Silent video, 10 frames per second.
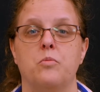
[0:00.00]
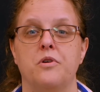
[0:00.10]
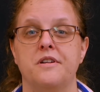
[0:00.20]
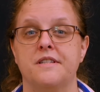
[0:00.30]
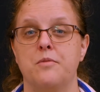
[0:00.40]

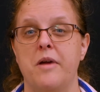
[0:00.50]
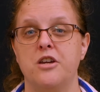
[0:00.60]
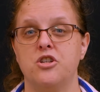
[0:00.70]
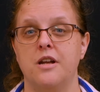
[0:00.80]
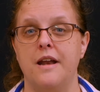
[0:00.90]

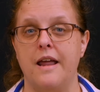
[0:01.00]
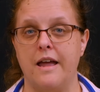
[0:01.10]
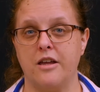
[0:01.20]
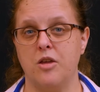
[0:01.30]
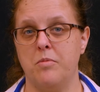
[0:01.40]
Participation in
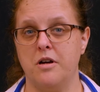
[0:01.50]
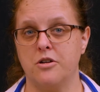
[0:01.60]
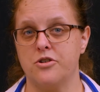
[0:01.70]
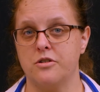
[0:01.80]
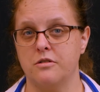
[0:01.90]

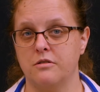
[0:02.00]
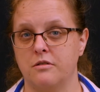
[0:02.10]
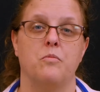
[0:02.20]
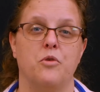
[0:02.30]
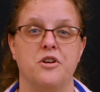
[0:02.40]
acupuncture,
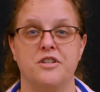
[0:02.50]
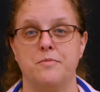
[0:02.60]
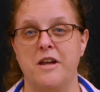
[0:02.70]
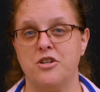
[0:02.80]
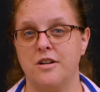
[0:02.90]

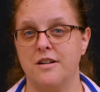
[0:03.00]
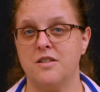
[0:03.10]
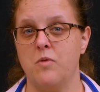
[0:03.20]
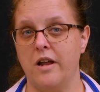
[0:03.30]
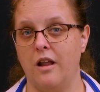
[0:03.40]
participation in the
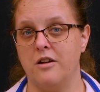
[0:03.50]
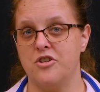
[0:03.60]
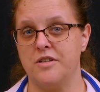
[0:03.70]
sweat lodge